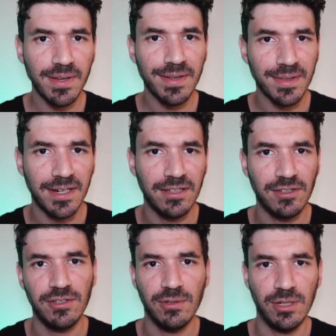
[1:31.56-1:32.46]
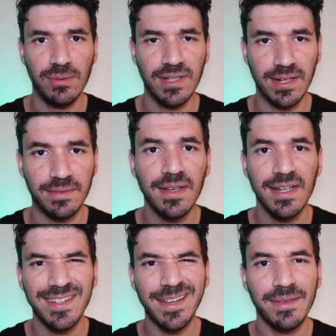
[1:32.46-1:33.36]
excited to do new things,
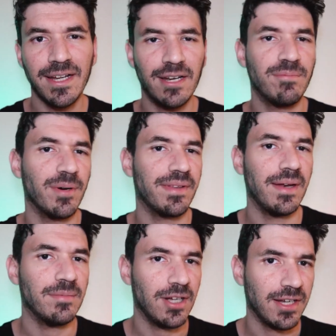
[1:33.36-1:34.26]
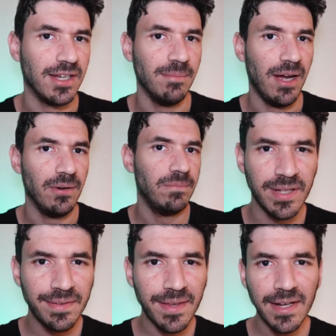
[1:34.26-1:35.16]
that's the kind of person I'm talking about.
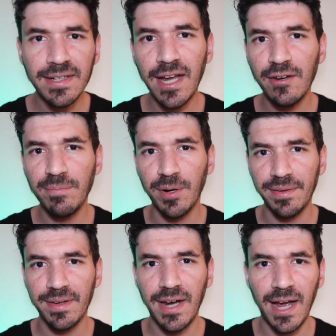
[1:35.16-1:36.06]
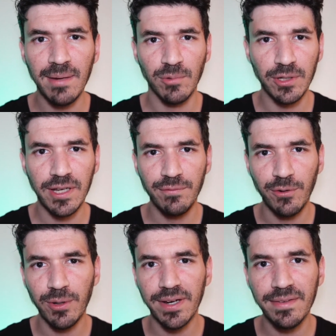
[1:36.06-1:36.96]
The second kind of person I'm looking
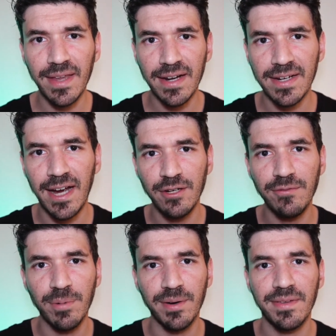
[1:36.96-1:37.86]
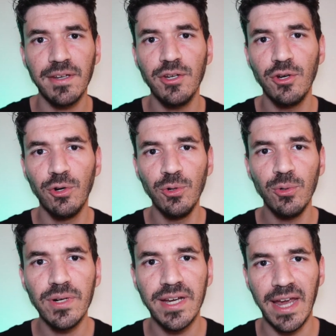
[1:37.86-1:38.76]
for is that kind of person
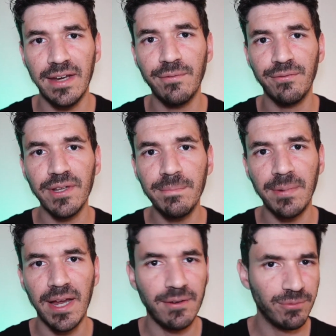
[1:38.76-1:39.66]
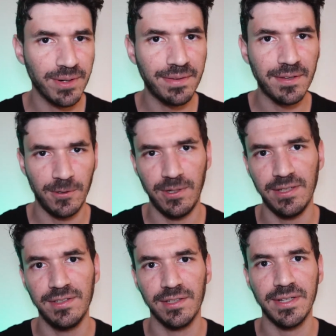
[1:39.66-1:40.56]
who can flip every stone
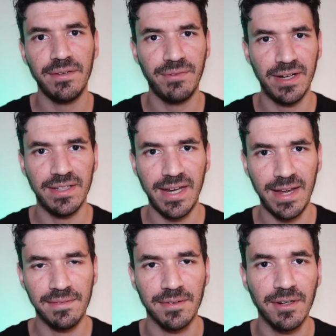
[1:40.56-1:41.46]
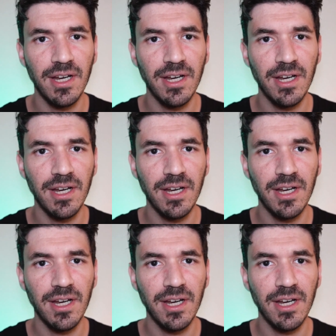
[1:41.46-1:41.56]
until they find an answer.